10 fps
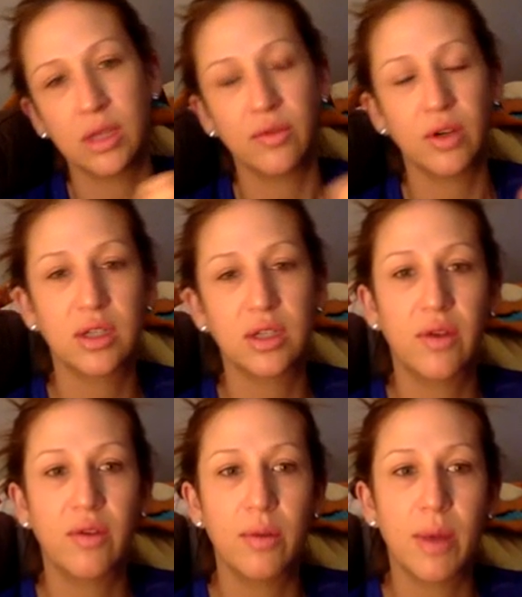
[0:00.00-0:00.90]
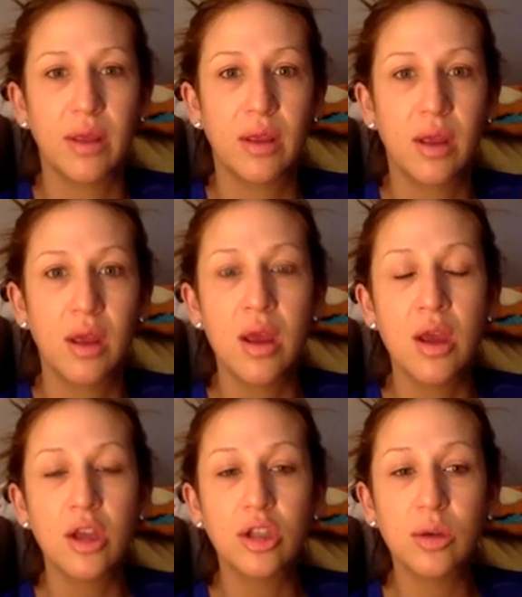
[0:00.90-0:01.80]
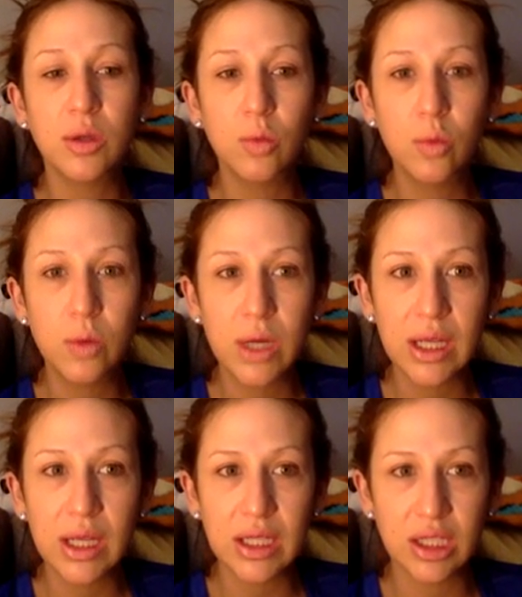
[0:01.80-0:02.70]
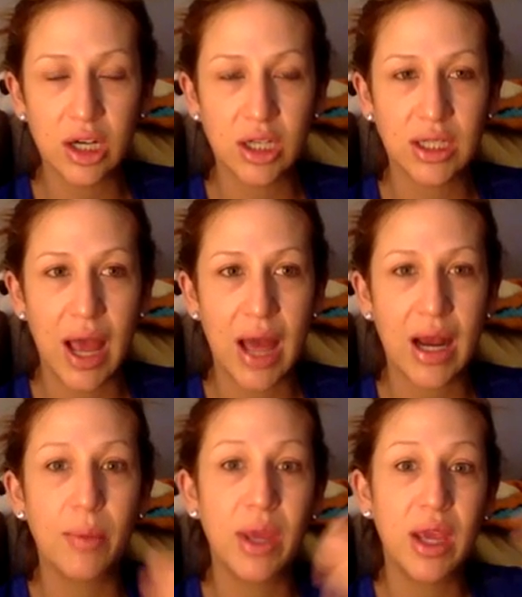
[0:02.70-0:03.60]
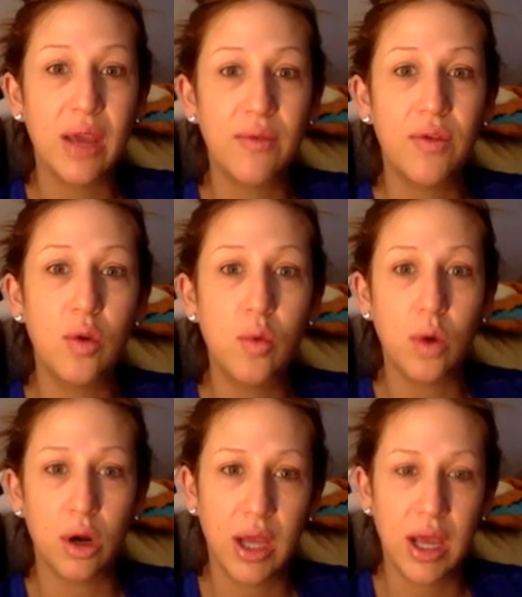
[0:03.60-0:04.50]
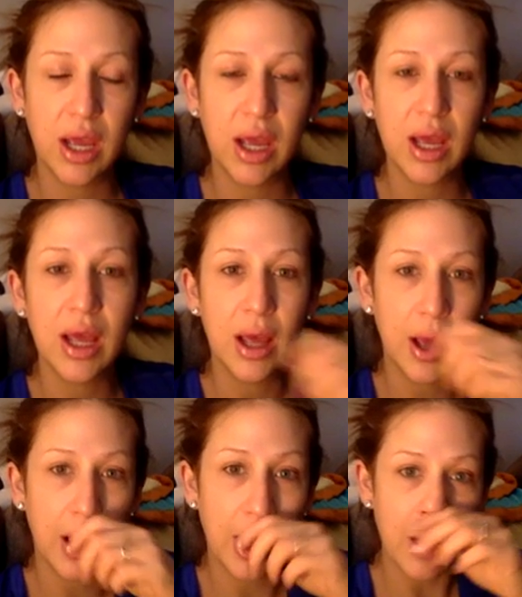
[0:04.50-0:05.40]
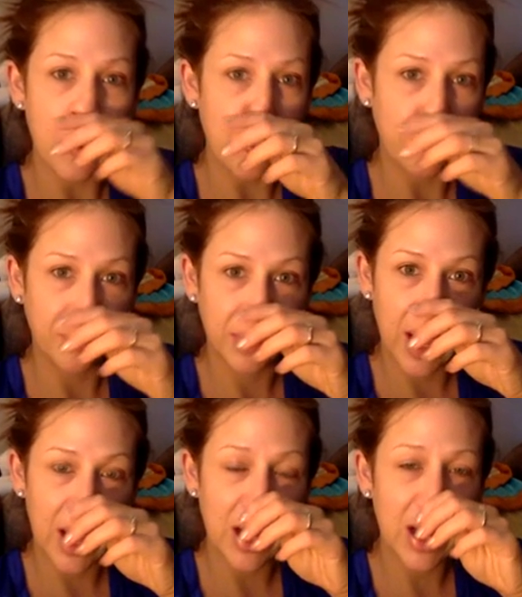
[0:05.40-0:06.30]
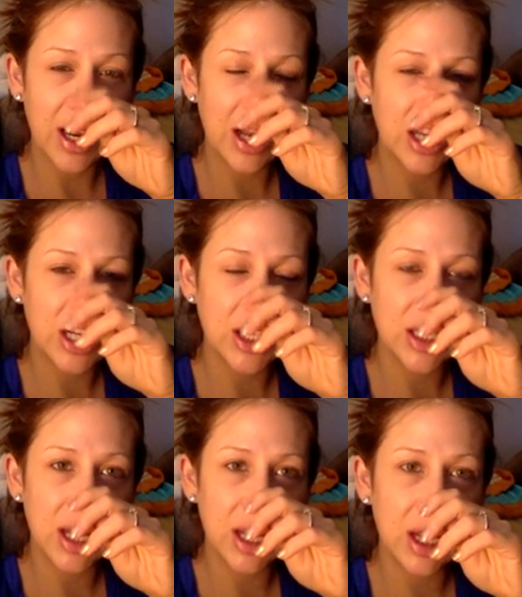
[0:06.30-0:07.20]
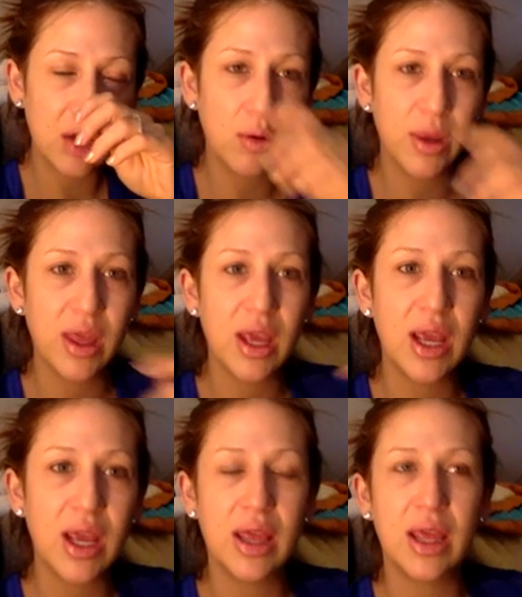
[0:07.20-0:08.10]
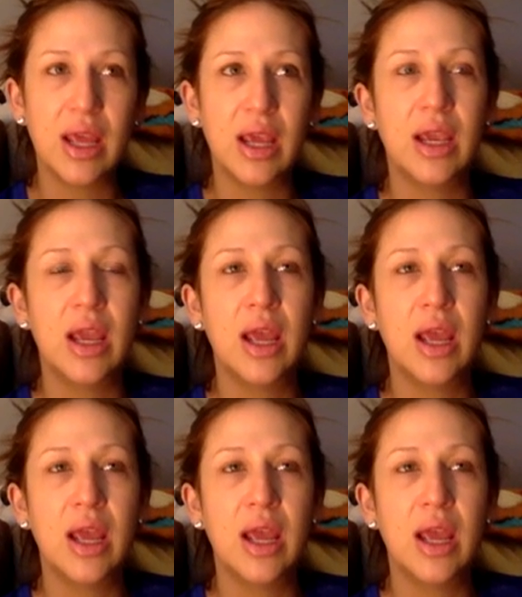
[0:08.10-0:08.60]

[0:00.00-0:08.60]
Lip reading: the first of every month. So it really starts to add up if you work it. And it just, with anything,